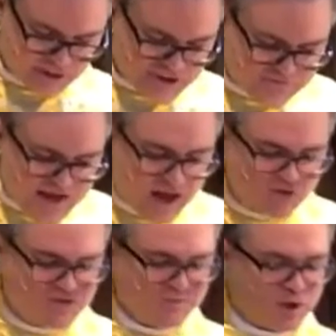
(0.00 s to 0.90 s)
She
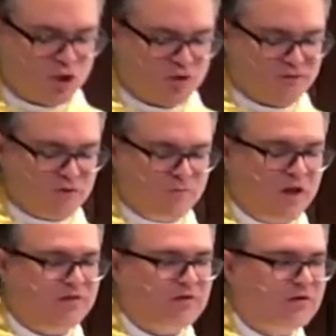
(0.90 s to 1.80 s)
vows the murder of her
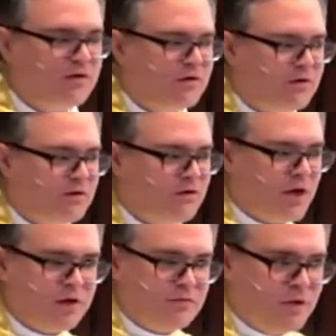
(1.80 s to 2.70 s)
mother
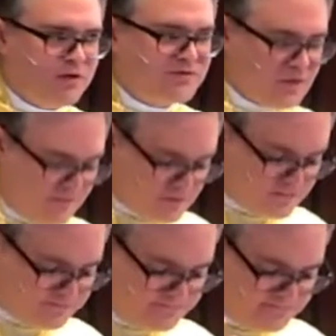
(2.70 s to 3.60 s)
and her mother's
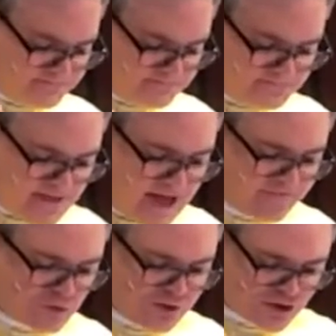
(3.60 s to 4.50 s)
lover,
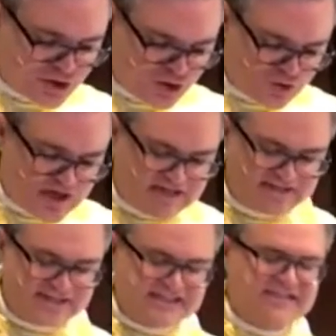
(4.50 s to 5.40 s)
after which she
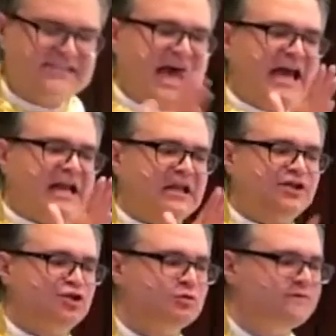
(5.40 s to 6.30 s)
cries ecstatically
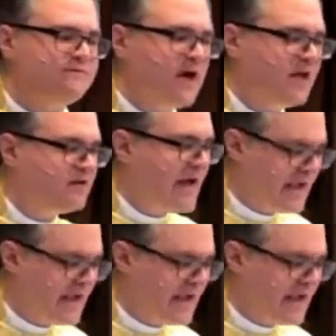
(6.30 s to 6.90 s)
to her father